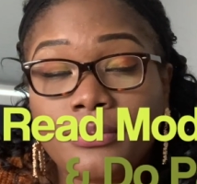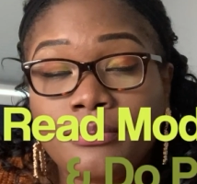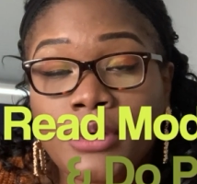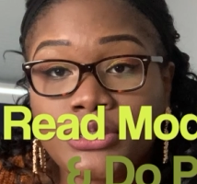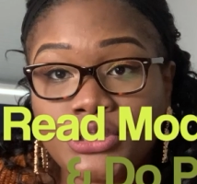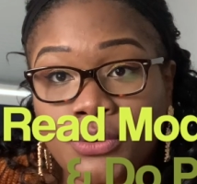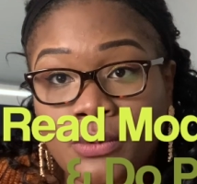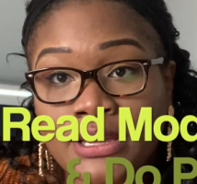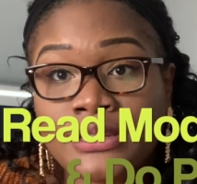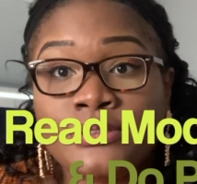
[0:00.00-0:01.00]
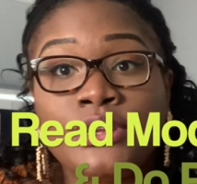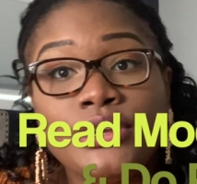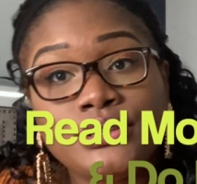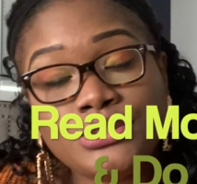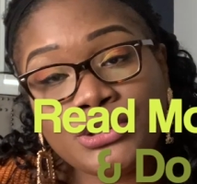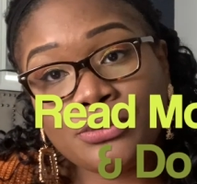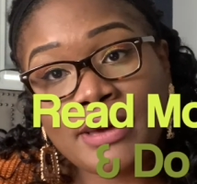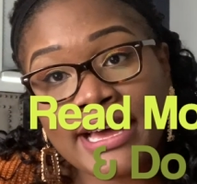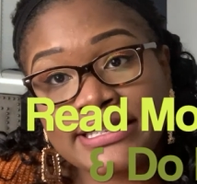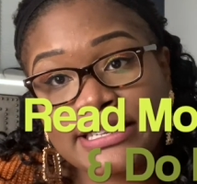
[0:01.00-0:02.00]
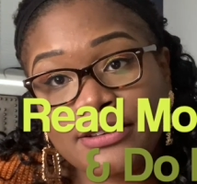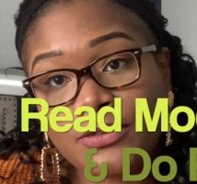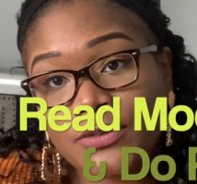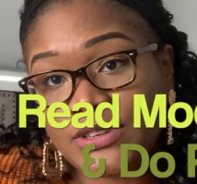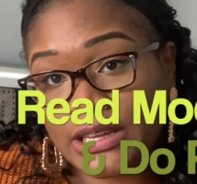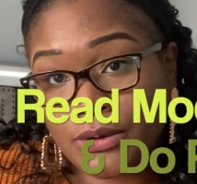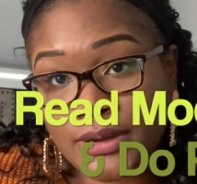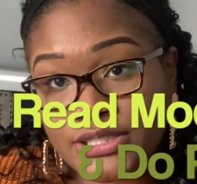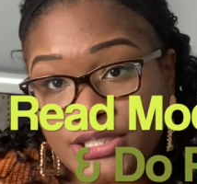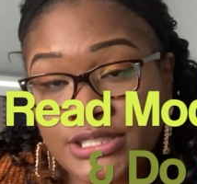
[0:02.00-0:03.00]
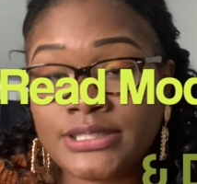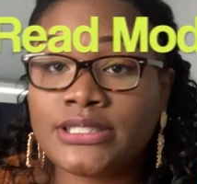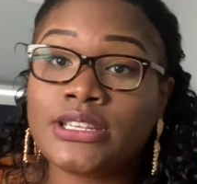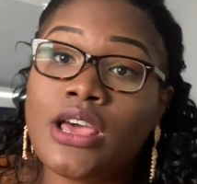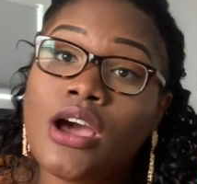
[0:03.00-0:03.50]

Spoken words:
module 1, do PassIt 15 questions.